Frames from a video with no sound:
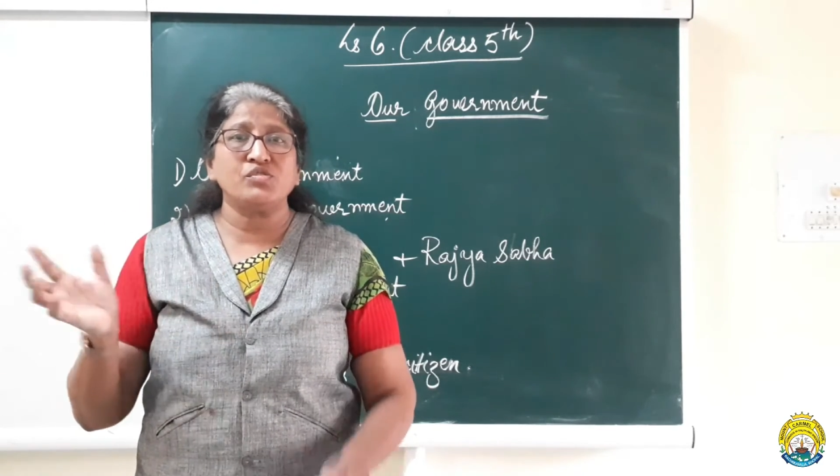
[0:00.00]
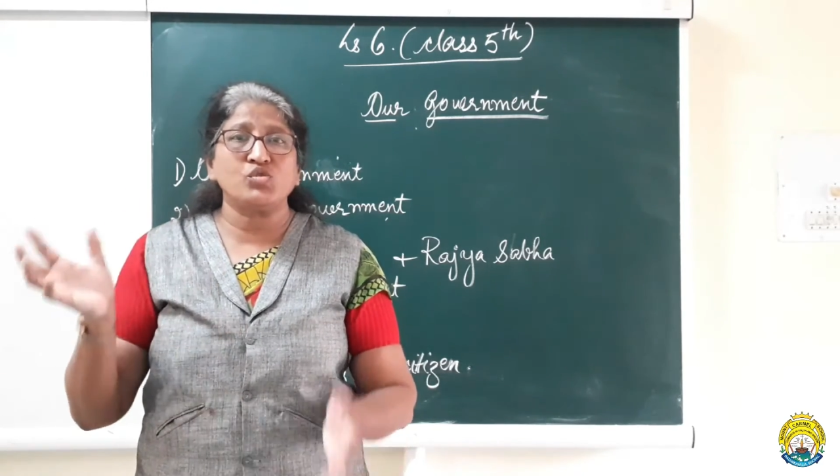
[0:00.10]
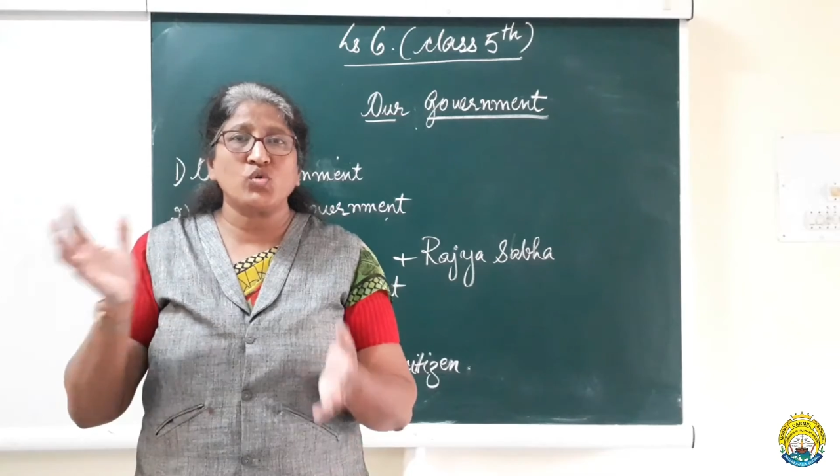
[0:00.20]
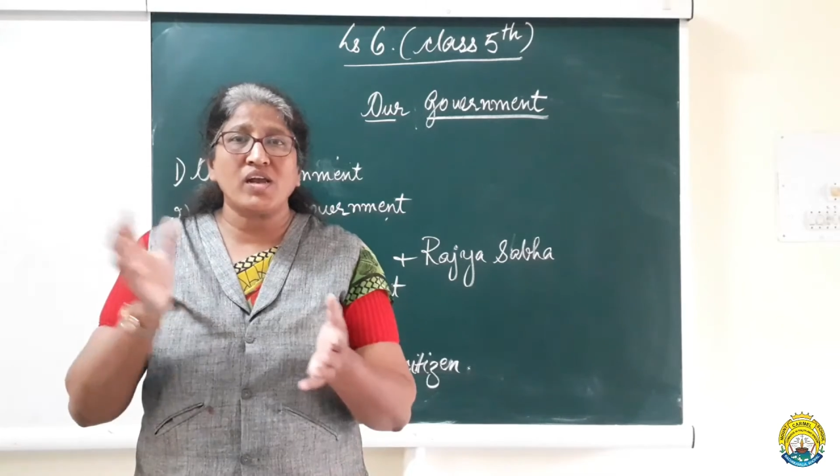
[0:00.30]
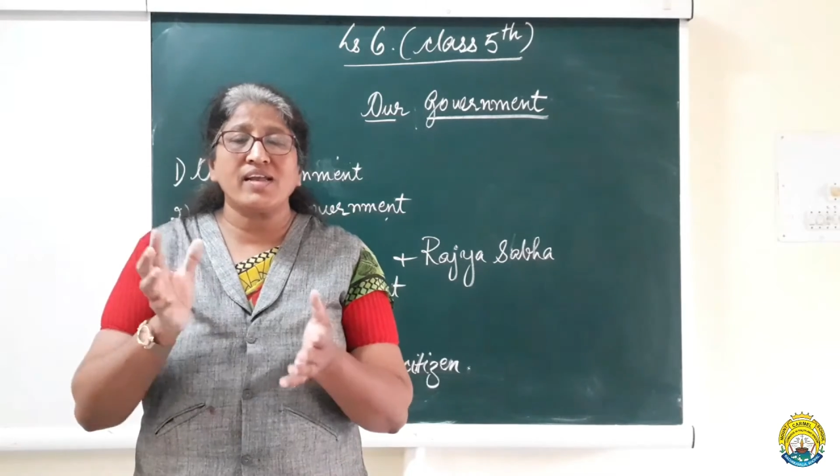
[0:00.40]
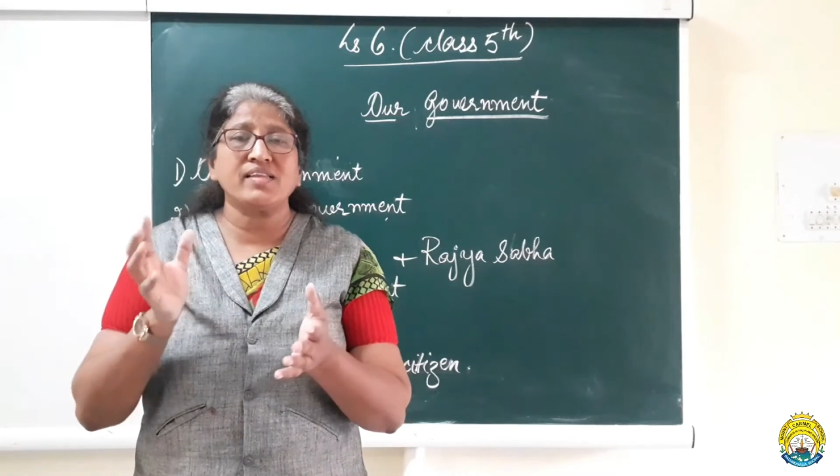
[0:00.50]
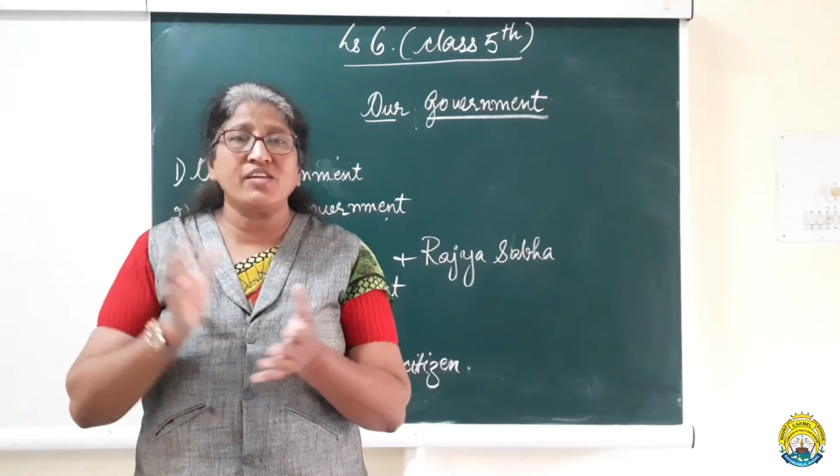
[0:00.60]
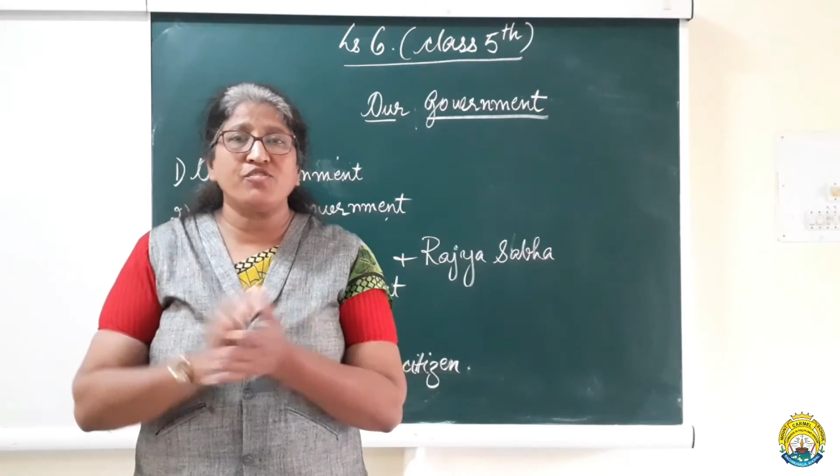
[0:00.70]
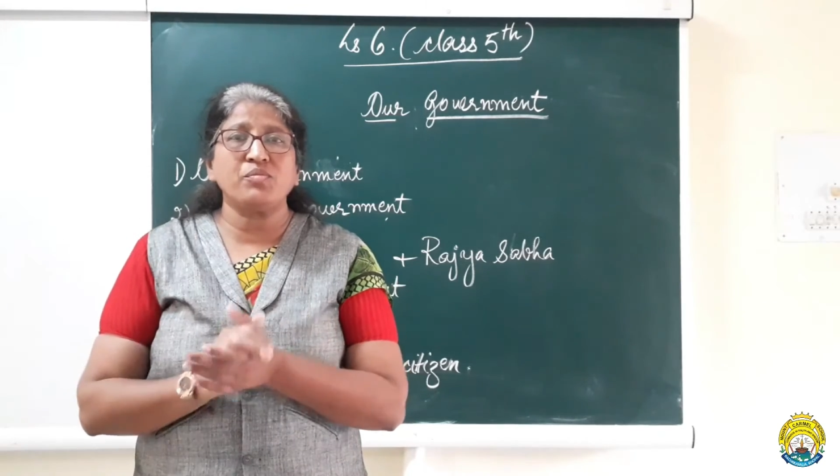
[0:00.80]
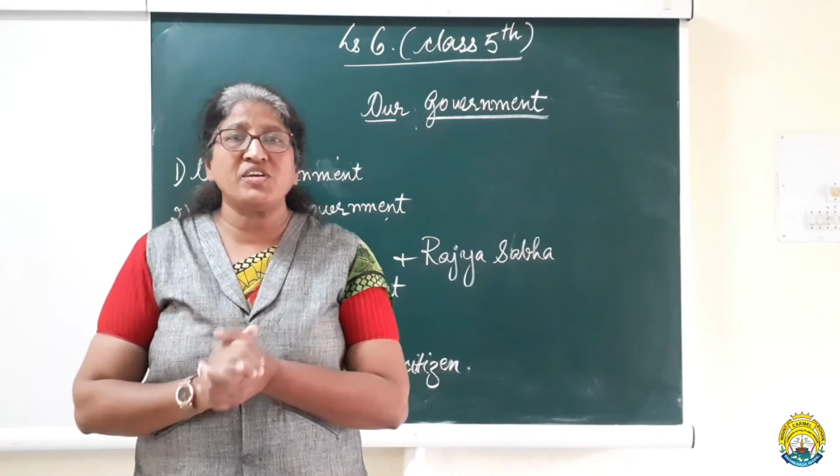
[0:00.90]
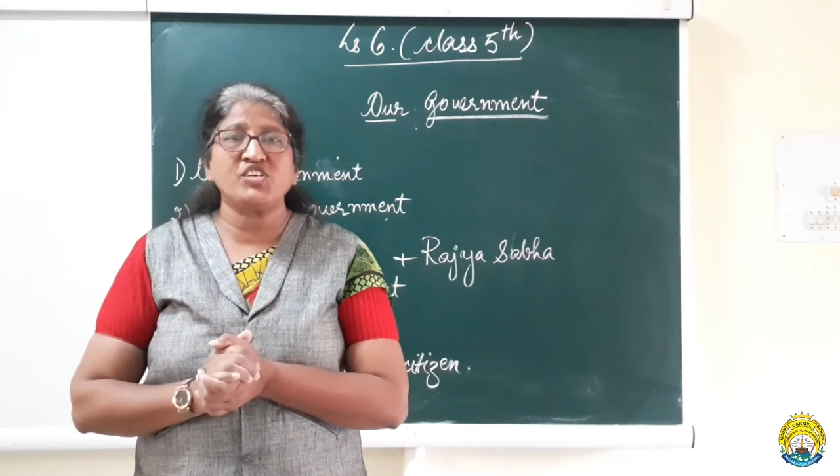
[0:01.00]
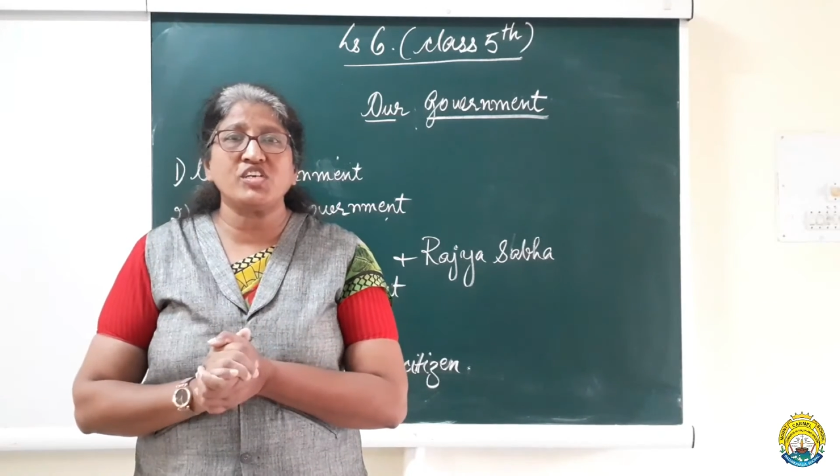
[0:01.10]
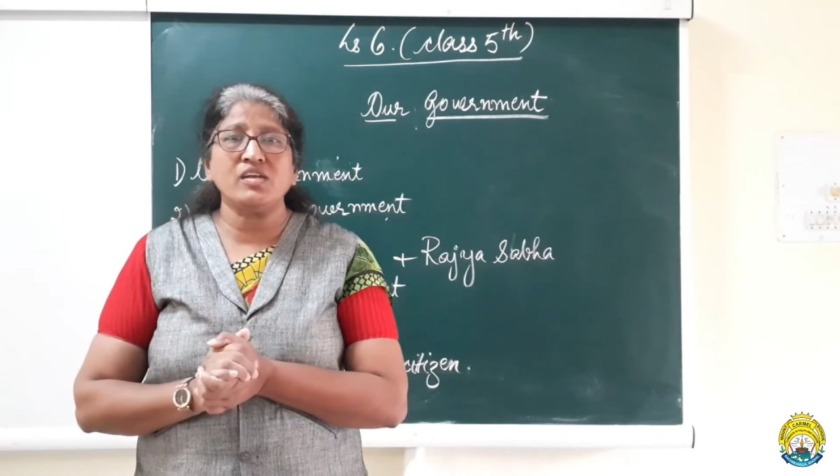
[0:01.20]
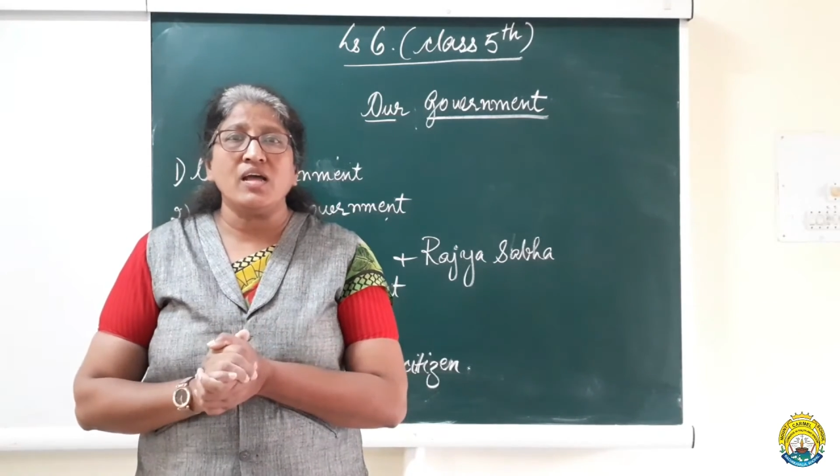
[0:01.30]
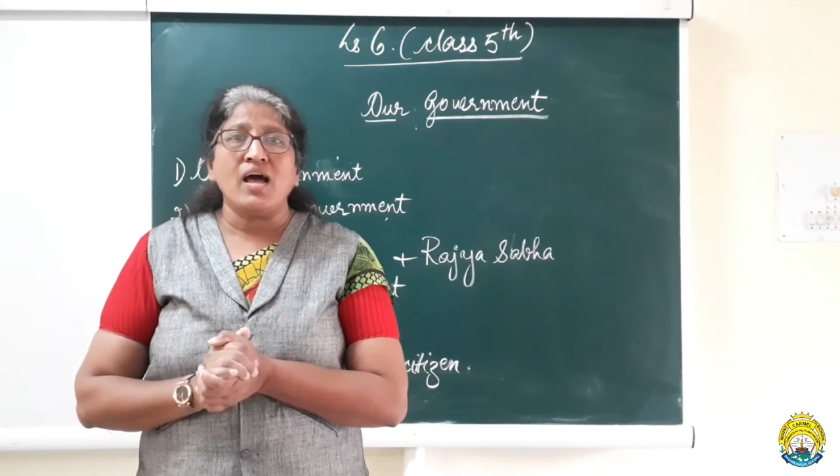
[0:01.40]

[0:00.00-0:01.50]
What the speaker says: used to collect the information